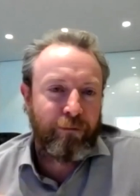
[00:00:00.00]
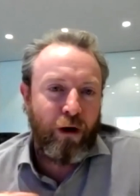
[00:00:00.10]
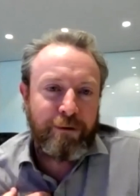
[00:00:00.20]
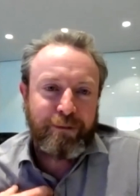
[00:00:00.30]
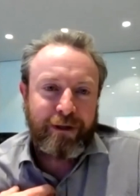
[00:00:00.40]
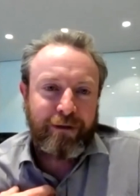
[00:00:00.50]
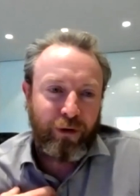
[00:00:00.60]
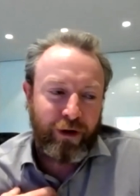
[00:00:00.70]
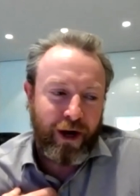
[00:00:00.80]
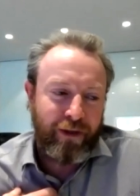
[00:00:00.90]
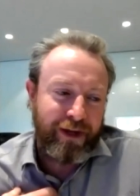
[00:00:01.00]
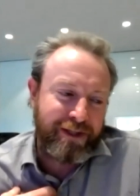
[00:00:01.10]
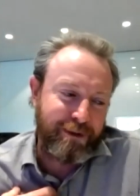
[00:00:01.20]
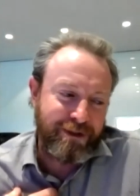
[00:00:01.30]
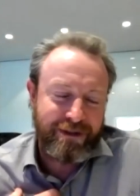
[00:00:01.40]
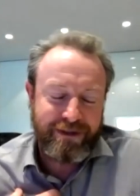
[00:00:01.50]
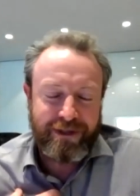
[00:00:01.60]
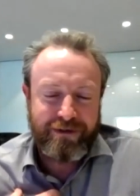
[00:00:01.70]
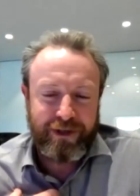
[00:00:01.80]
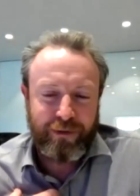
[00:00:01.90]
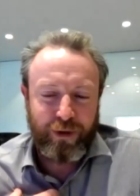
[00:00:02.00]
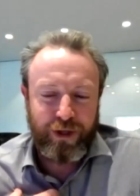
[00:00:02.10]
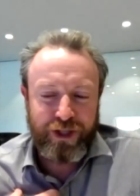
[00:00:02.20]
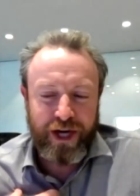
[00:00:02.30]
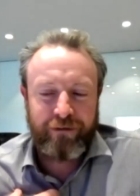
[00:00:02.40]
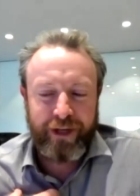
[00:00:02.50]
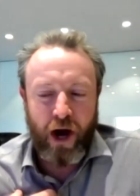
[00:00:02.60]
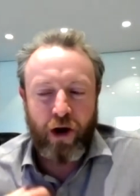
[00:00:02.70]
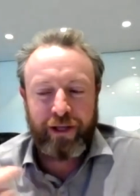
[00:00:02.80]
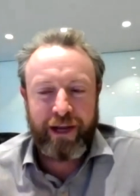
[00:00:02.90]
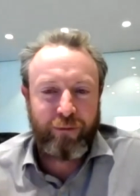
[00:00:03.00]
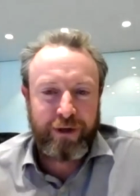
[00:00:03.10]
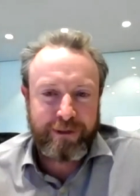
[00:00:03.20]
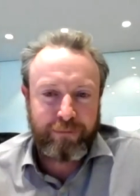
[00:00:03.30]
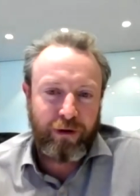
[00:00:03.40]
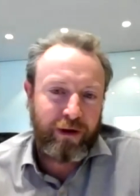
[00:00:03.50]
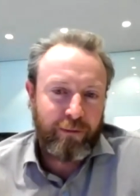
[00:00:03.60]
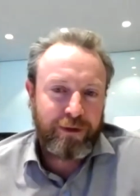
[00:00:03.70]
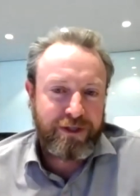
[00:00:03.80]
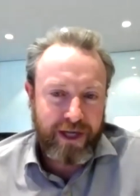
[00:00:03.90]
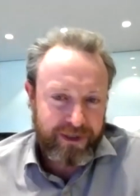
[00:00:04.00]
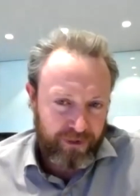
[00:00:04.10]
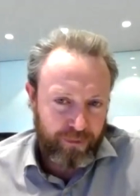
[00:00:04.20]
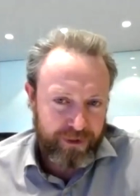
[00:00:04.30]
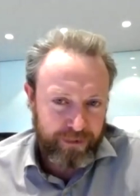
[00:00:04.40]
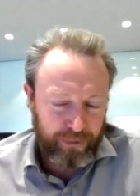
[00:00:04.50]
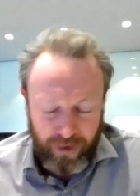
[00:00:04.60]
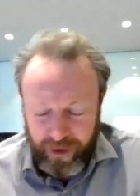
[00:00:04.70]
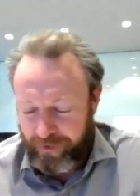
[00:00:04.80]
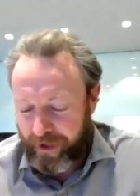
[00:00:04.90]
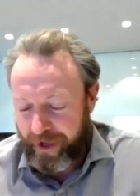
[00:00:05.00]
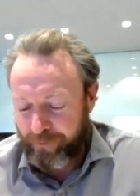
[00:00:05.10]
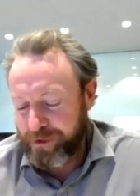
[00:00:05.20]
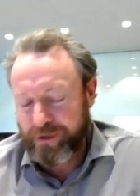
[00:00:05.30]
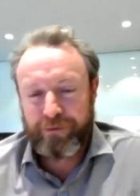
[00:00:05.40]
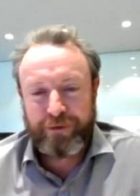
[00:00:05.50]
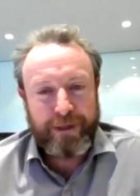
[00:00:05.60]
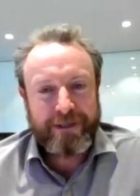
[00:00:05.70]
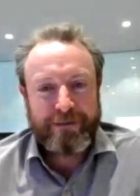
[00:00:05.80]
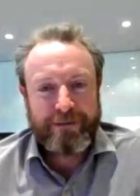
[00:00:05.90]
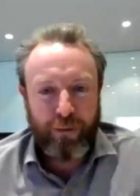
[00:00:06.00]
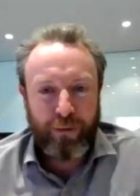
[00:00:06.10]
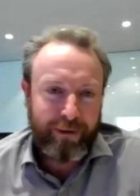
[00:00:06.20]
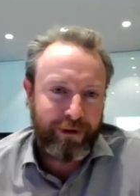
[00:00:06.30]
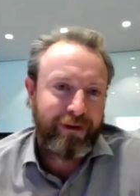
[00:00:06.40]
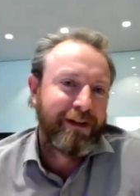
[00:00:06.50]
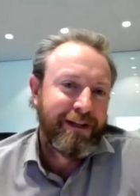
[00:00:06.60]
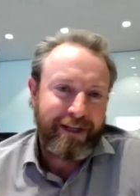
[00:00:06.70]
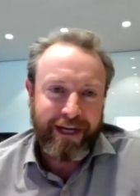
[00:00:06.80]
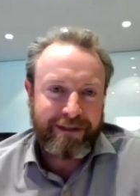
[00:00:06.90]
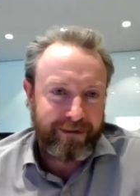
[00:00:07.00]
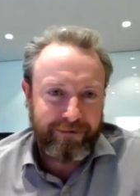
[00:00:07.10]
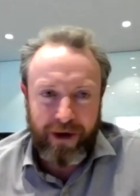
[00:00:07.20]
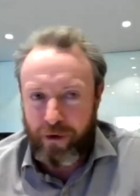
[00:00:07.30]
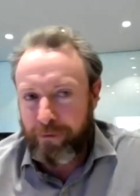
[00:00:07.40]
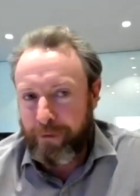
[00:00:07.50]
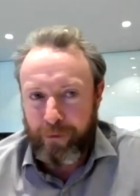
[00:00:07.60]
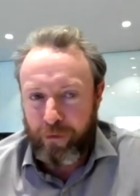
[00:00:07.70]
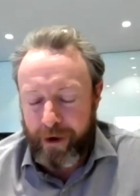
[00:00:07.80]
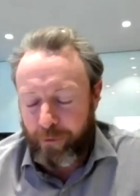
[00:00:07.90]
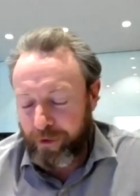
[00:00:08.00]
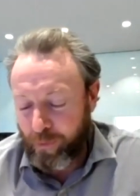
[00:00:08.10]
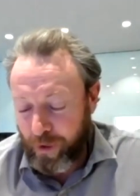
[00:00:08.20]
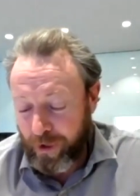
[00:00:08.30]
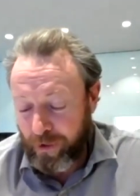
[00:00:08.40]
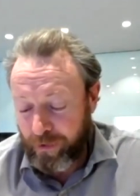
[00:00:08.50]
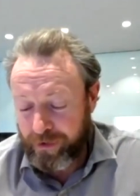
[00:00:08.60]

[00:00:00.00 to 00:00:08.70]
From my perspective, when I go to the exhibitions, it's interesting. We generally only have one supplier there, which is our software supplier, and we sort of spend some time with them and get to know a bit more about what they're working on.